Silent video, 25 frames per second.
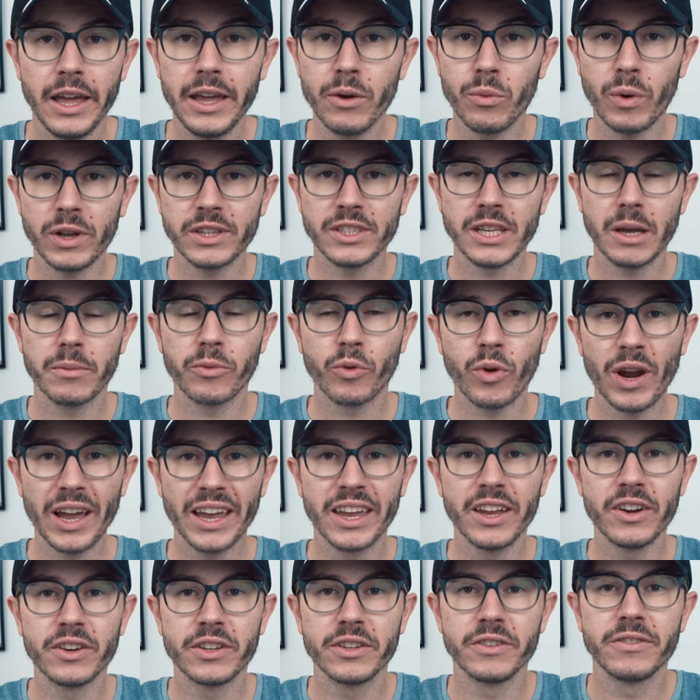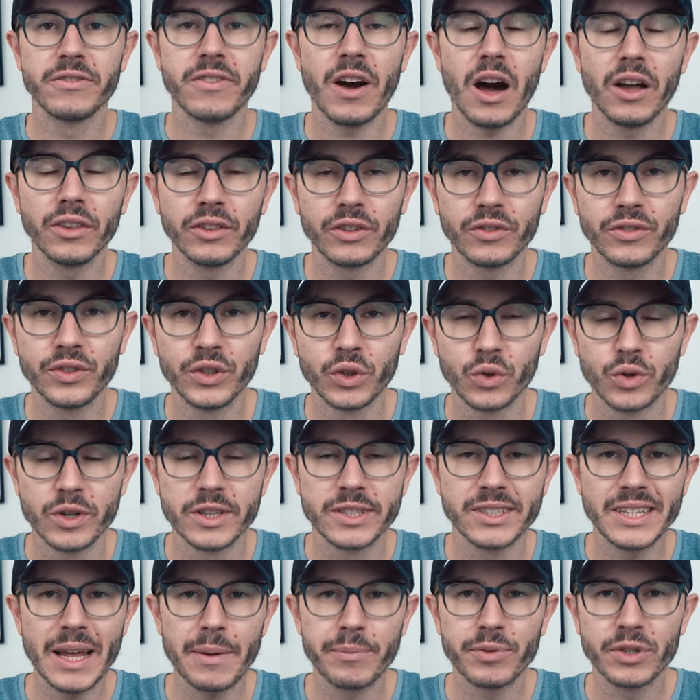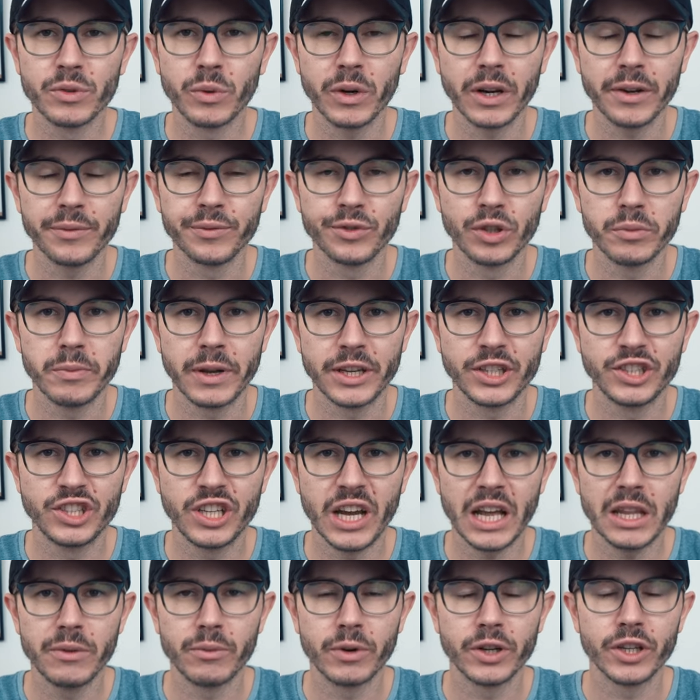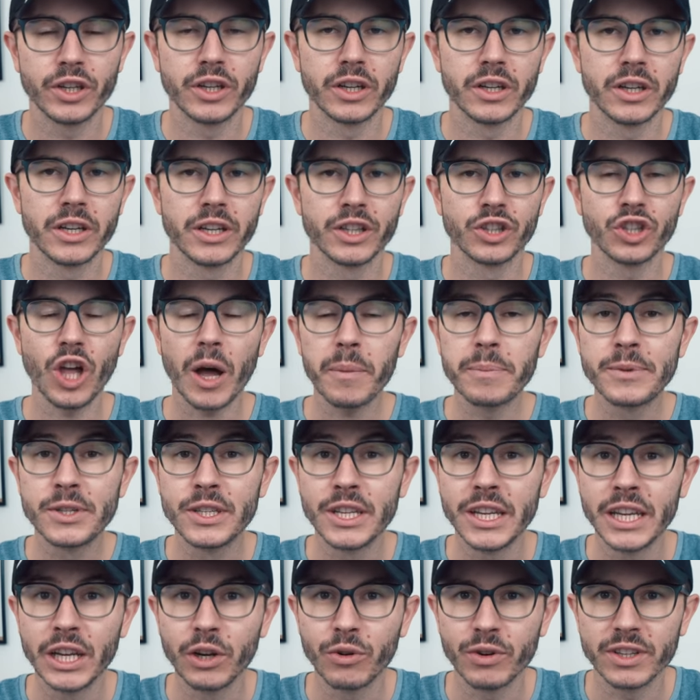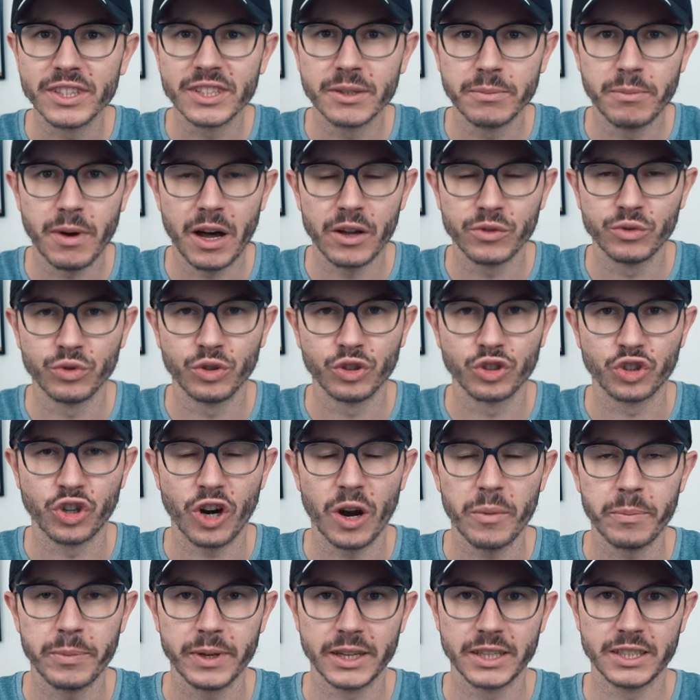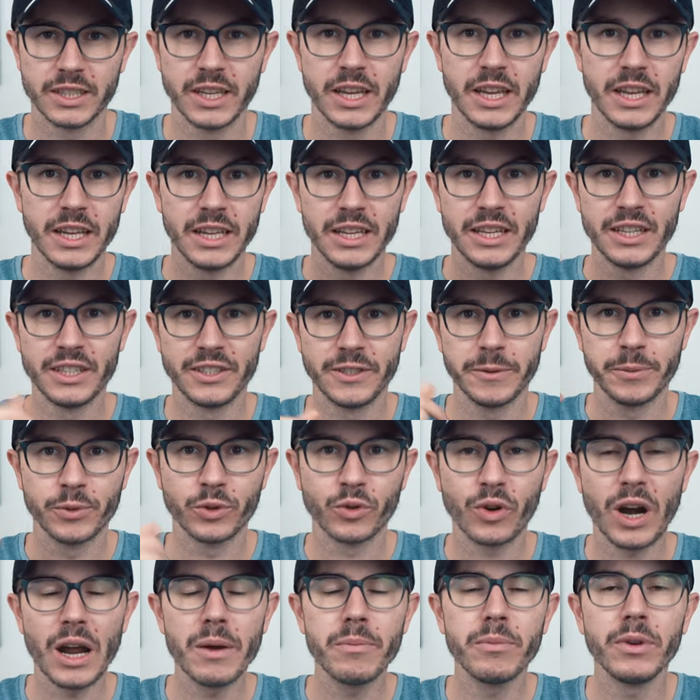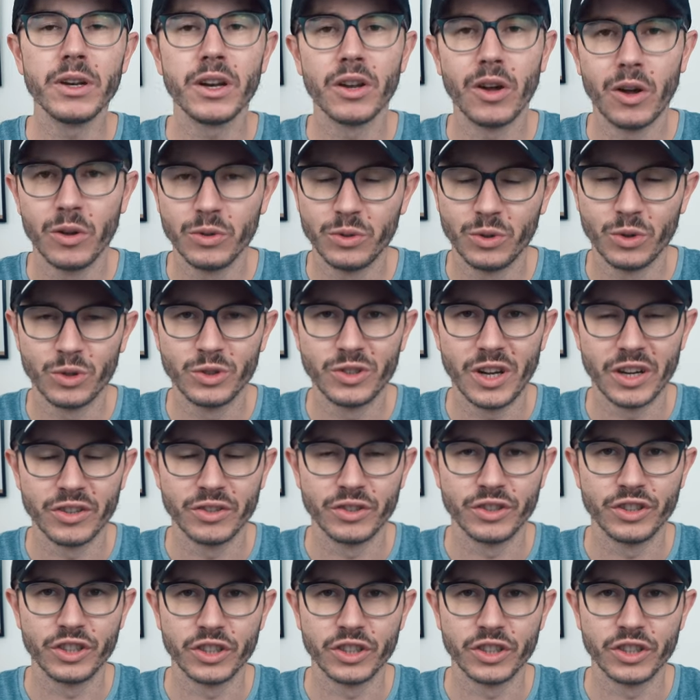Hey, what's up? Greg here, the founder of Your Inception. Welcome to my channel where you can learn top secrets about nootropics. Subscribe below to start your